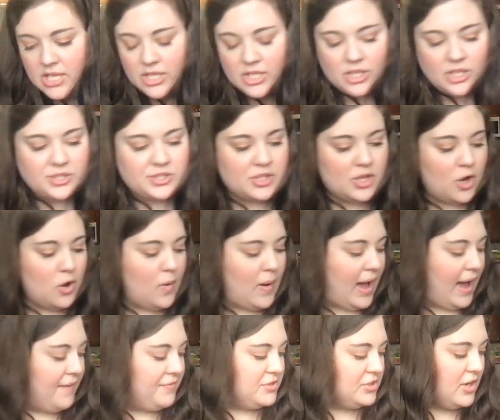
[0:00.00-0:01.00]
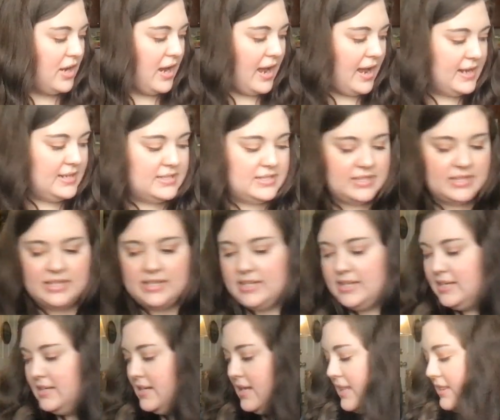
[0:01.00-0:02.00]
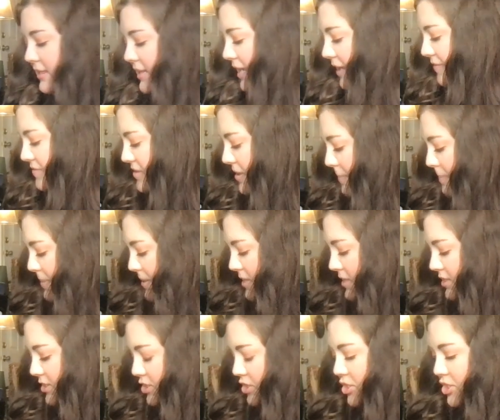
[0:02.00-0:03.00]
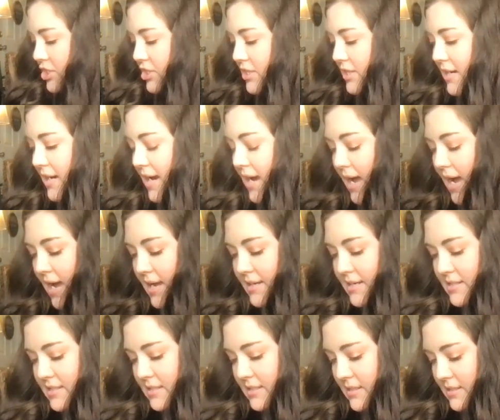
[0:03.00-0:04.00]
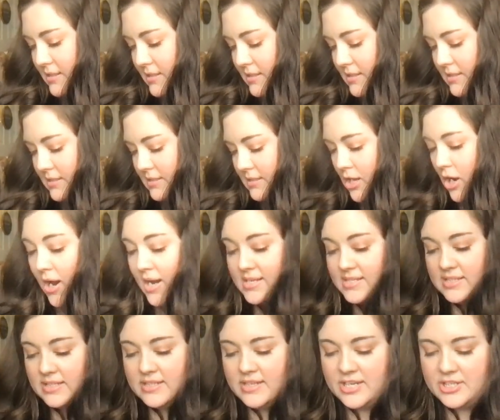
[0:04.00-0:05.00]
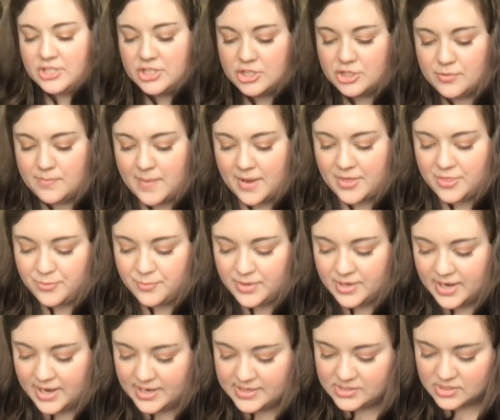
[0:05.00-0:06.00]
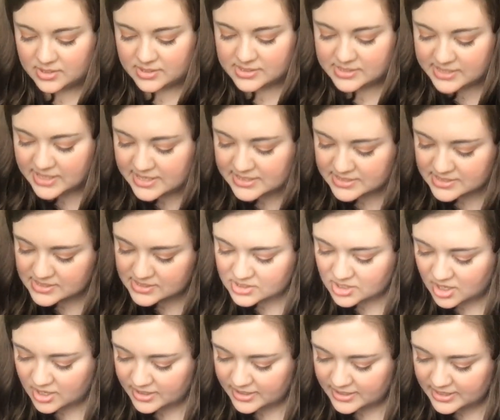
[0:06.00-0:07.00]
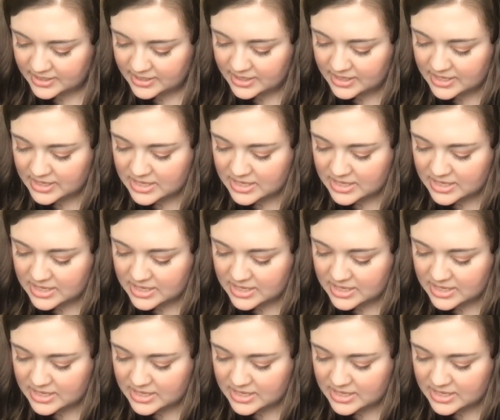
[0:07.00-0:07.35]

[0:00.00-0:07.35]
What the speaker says: So after I did Life's a Beach, I still needed to do my 3 days on Santa's stocking.